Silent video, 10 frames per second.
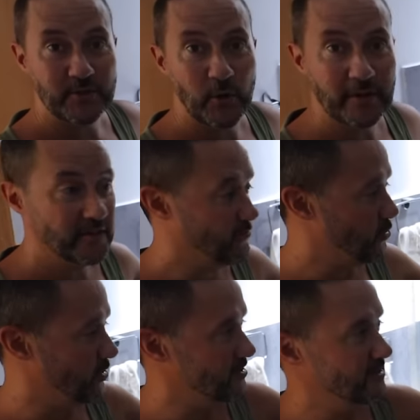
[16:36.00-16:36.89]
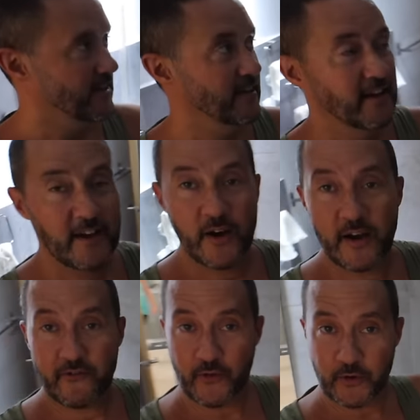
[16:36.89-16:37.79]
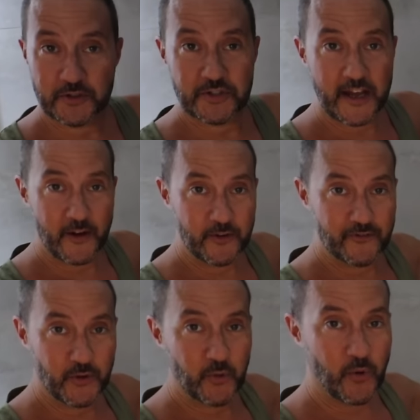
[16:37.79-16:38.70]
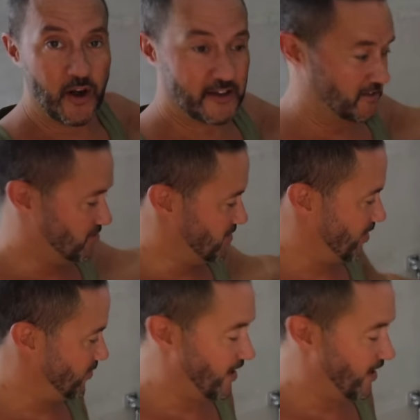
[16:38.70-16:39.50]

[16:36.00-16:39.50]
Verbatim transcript: toilet of course. Full shower, full walk-in shower,